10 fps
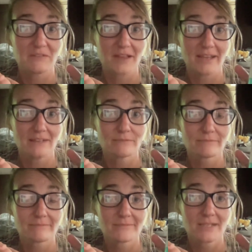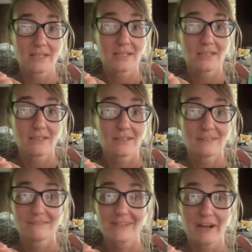of light,
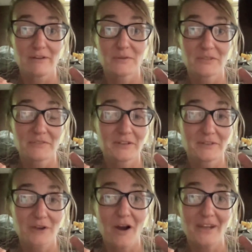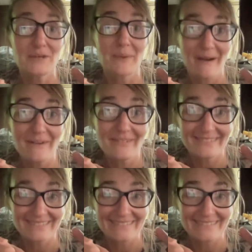I don't know what the fuck you're talking about.